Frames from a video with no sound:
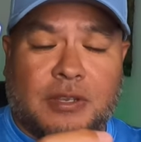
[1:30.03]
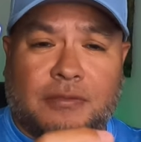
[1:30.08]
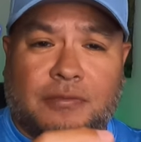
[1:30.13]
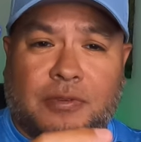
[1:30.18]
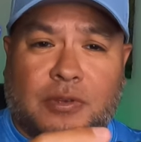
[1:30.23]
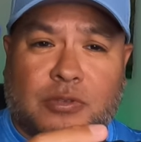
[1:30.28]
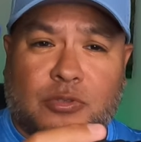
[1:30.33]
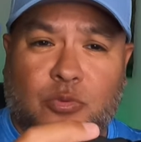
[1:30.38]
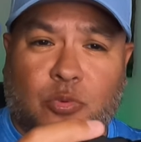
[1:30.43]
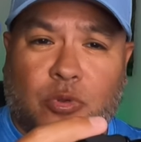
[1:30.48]
It
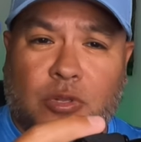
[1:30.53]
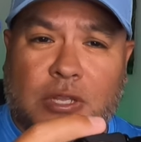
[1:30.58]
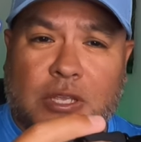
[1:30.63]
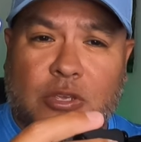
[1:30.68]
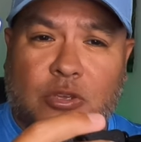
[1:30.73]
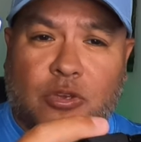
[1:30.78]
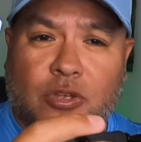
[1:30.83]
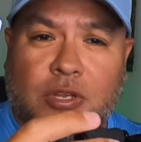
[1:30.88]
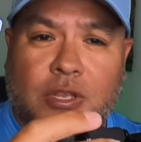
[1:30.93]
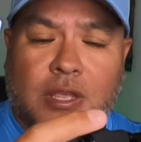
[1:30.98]
feels really
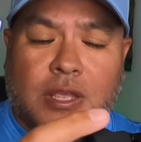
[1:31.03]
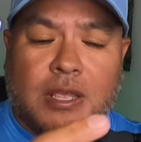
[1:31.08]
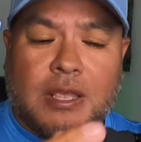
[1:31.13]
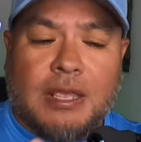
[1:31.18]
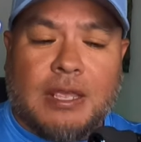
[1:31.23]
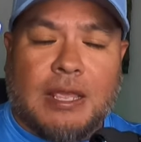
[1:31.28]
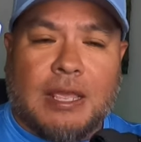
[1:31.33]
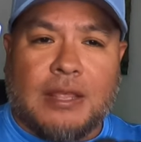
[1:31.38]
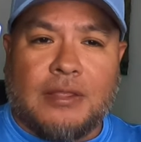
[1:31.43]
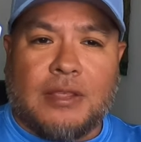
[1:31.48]
good
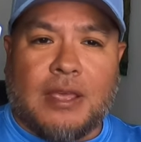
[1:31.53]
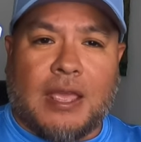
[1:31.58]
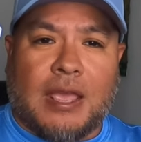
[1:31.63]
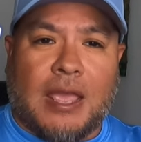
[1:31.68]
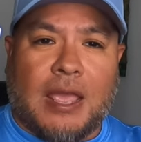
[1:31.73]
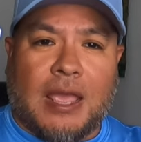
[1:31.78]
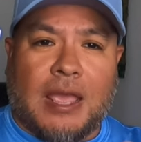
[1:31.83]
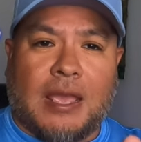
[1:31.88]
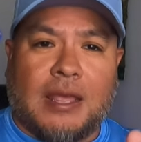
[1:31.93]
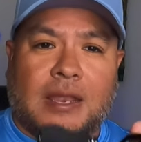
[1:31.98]
in the
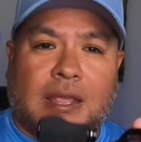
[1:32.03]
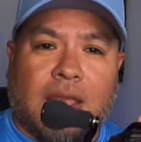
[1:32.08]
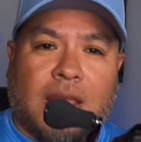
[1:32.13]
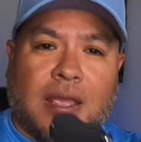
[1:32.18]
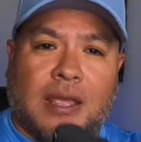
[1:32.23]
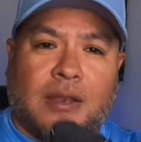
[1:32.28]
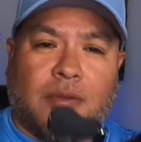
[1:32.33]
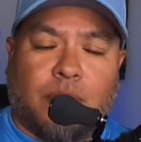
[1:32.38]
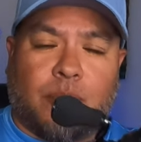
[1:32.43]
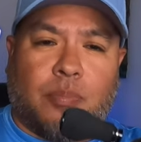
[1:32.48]
hand
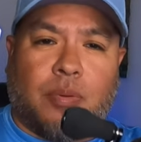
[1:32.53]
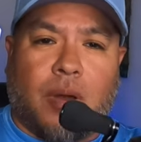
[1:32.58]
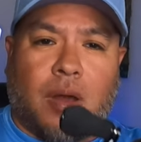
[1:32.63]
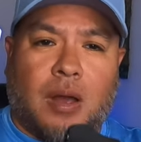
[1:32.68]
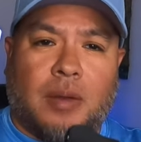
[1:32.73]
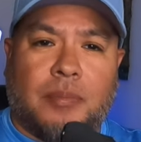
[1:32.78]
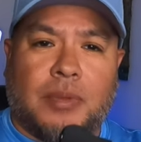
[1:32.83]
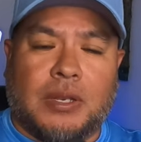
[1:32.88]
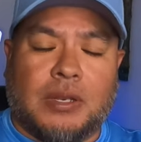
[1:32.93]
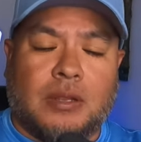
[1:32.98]
and
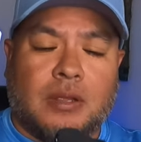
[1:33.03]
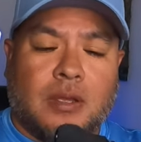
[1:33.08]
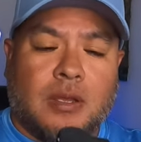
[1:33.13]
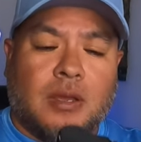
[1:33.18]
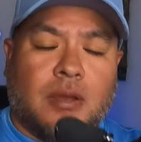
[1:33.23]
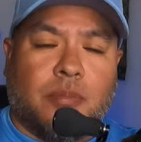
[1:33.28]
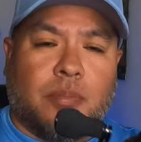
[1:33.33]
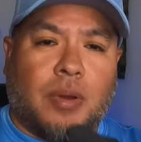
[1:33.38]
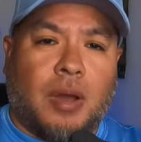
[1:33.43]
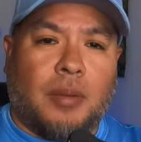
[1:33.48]
palming
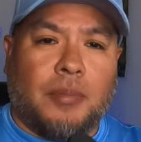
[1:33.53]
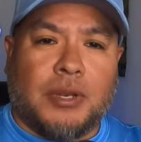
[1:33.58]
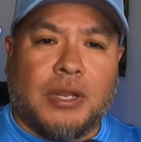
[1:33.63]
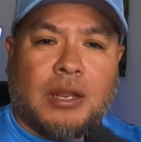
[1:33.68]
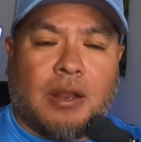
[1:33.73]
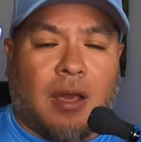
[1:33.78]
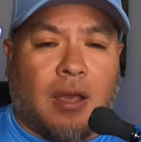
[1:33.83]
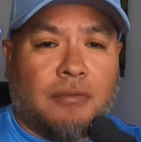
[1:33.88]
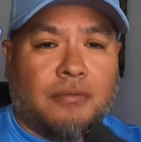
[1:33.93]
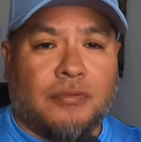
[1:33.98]
palming
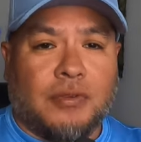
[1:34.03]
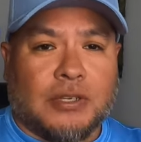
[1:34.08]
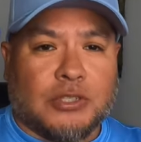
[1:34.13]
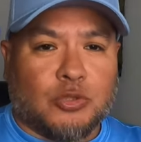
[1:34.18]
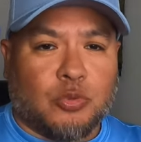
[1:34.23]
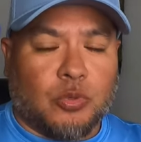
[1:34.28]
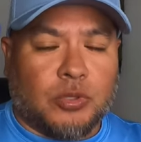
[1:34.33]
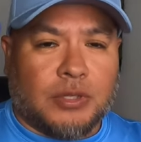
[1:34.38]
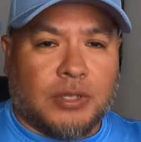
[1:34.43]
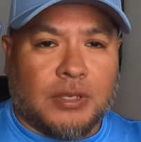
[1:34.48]
it. I
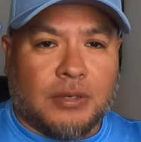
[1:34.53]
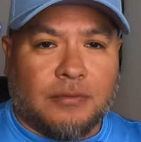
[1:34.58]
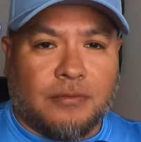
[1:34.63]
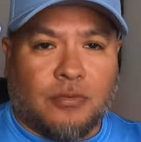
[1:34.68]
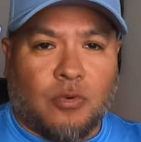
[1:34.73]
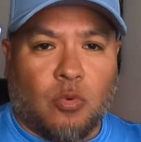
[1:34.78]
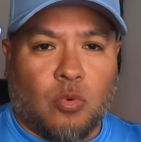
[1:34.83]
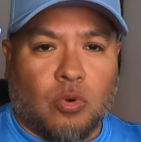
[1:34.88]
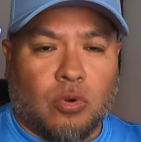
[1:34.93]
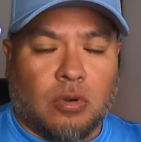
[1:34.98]
fished with it
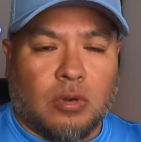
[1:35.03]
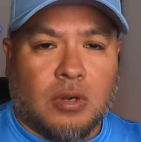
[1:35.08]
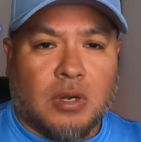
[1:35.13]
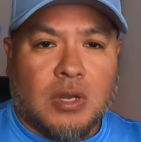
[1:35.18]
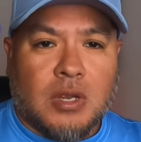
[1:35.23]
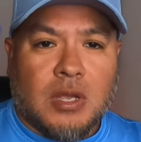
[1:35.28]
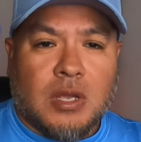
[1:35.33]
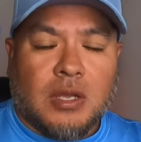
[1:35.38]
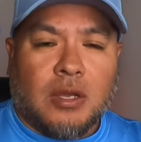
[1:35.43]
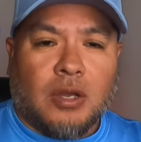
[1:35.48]
for
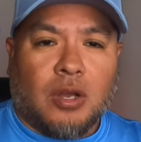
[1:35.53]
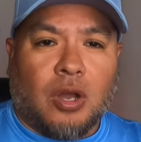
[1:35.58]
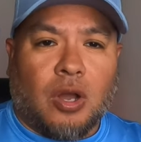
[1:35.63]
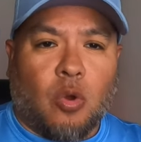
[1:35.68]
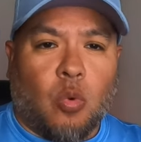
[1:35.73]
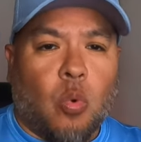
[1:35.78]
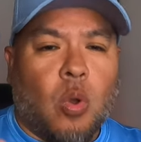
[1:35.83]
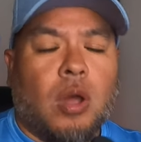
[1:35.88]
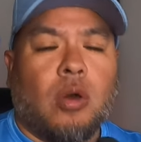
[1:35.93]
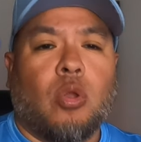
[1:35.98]

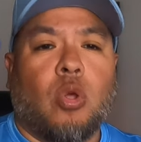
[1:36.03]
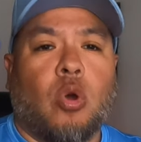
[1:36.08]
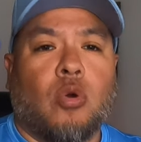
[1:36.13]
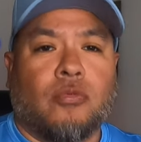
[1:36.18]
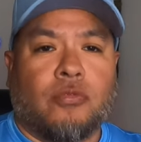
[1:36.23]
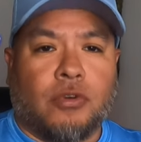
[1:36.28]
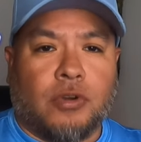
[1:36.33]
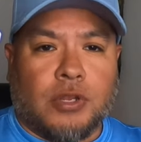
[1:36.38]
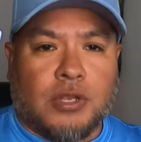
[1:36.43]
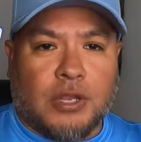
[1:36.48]
uh, well
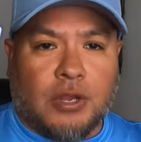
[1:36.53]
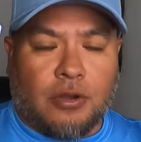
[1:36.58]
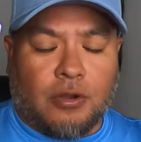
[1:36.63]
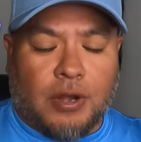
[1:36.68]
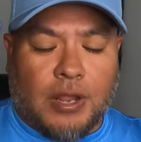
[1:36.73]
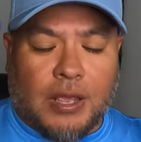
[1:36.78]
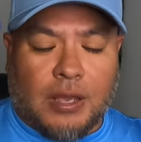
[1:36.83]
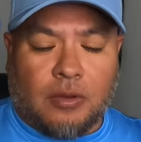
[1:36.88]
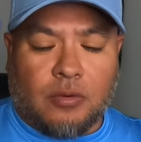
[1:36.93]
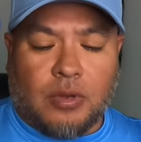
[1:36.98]
over a year
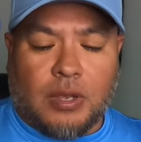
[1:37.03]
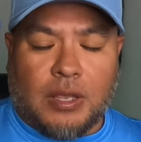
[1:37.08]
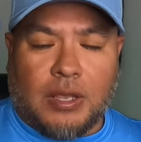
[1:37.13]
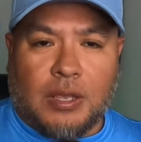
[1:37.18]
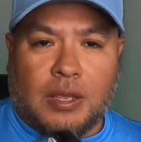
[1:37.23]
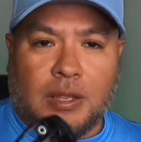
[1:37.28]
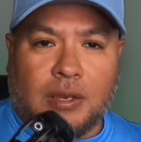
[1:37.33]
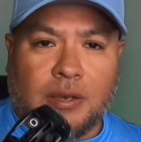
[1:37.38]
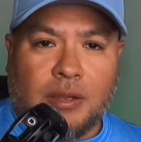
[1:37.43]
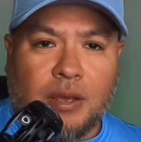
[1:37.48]
now,
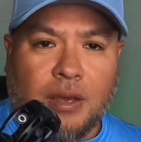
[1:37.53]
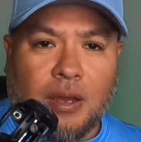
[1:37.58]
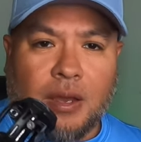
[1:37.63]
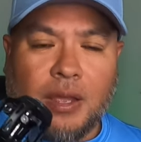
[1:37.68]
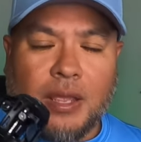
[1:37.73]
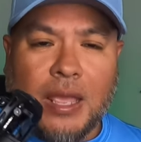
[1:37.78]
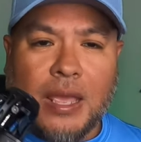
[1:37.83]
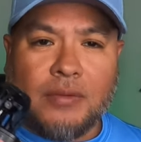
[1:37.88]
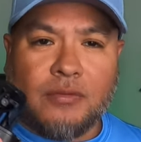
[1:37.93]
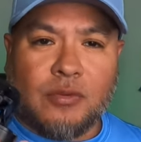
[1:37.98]
and
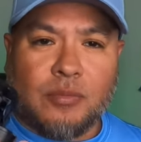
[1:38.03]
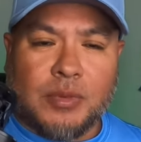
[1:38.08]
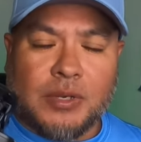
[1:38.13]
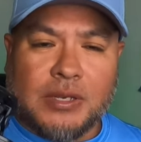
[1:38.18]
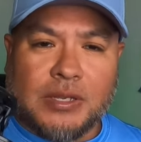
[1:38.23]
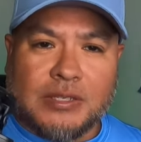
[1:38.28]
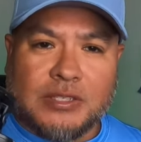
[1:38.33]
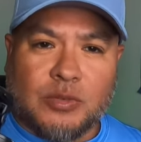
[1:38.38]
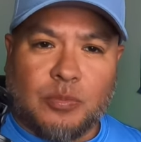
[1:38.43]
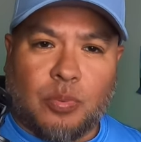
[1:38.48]
I haven't been
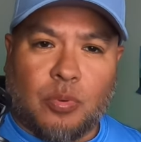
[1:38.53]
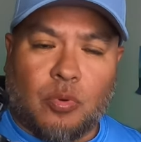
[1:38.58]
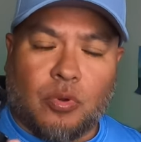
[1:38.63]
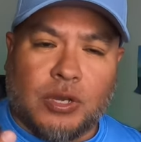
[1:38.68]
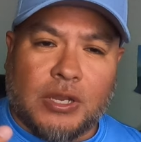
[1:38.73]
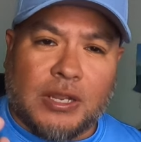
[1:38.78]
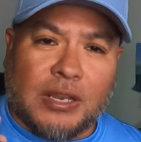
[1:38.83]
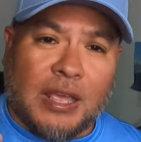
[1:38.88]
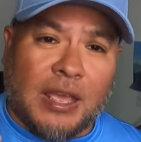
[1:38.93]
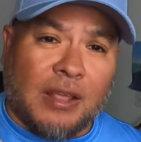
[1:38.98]

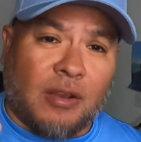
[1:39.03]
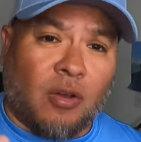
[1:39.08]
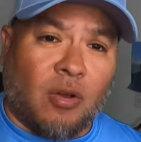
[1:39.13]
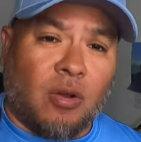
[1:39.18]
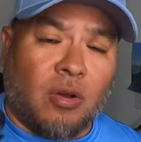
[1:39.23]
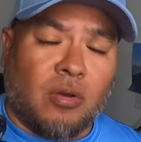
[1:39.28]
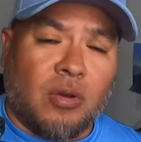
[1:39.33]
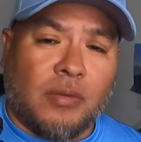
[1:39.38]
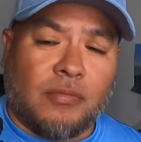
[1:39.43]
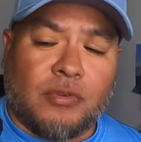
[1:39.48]
disappointed at
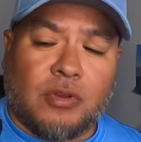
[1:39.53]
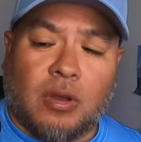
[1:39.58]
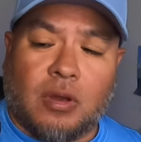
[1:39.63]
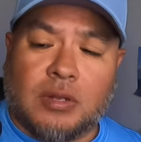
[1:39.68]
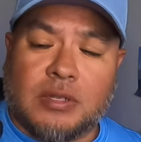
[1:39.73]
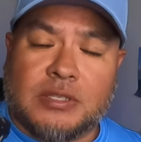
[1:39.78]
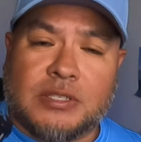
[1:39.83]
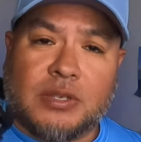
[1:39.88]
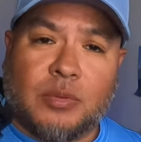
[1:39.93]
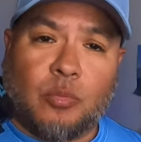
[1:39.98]
all. I've
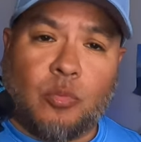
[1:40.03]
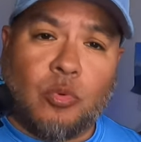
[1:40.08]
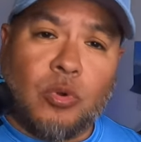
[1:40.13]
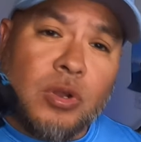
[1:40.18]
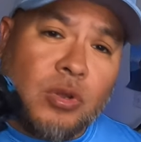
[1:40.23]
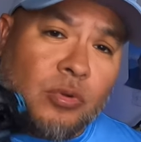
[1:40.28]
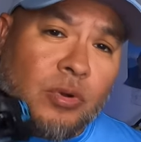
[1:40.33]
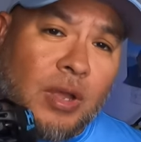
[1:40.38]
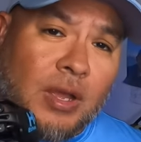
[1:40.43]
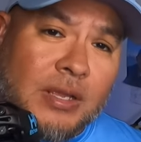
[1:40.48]
caught some
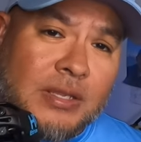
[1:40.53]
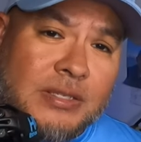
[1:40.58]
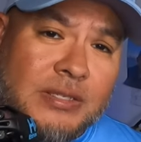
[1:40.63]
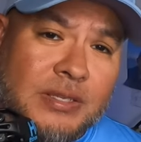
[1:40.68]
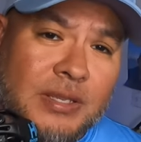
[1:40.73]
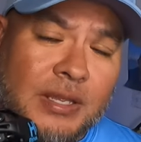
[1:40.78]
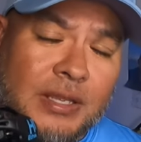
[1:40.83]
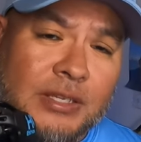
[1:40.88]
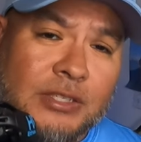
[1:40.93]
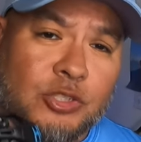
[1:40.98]
real
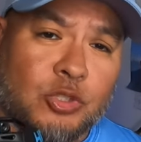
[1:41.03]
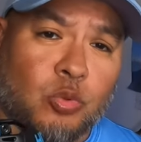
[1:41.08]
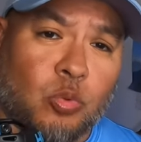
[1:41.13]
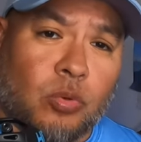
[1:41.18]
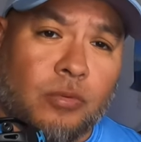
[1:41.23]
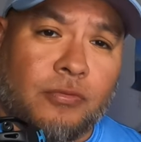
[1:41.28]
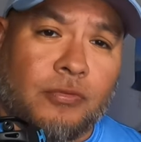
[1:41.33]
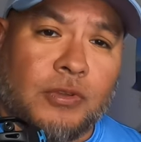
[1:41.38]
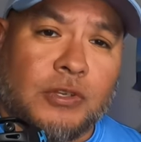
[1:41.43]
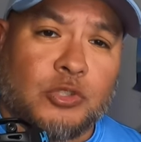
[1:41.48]
nice
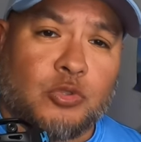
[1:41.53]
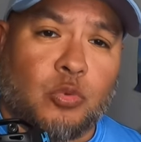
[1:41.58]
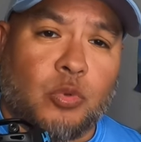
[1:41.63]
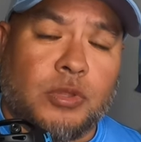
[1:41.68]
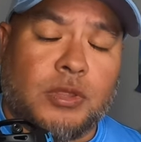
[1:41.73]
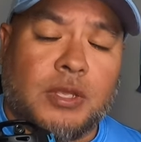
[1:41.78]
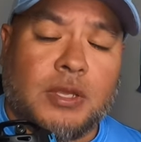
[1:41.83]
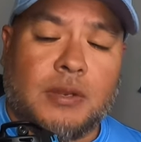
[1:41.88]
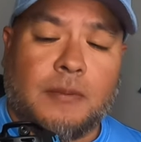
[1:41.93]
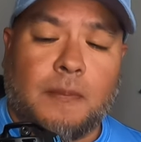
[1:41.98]
inshore fish
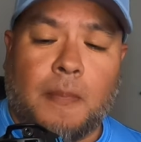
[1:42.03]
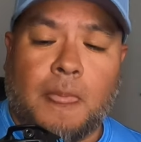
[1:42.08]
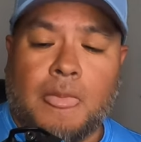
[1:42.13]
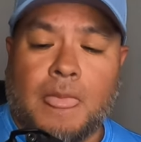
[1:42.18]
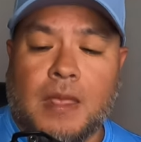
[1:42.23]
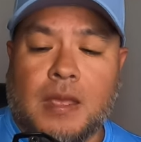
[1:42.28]
with it.